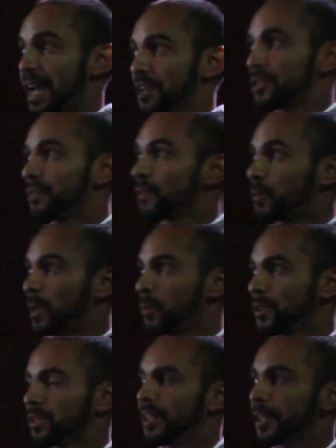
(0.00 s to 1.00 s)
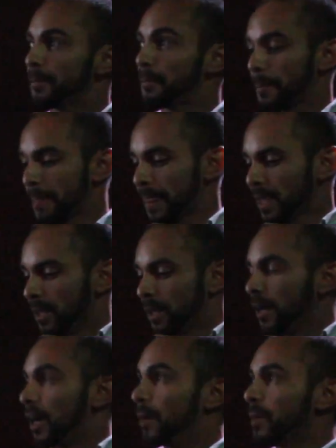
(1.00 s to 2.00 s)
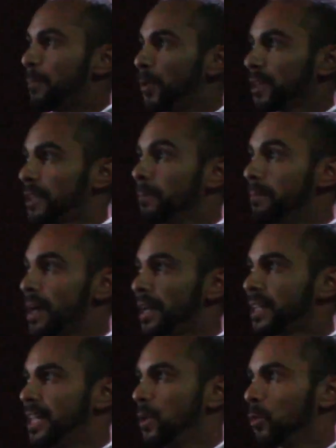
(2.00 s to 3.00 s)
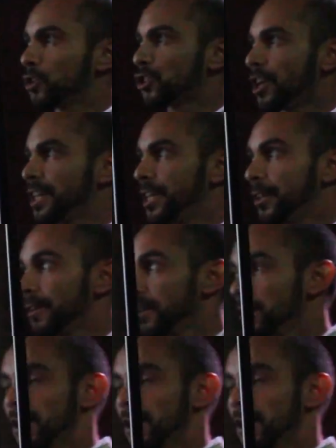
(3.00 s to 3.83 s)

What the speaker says: action for people to click. I put meta keywords on here.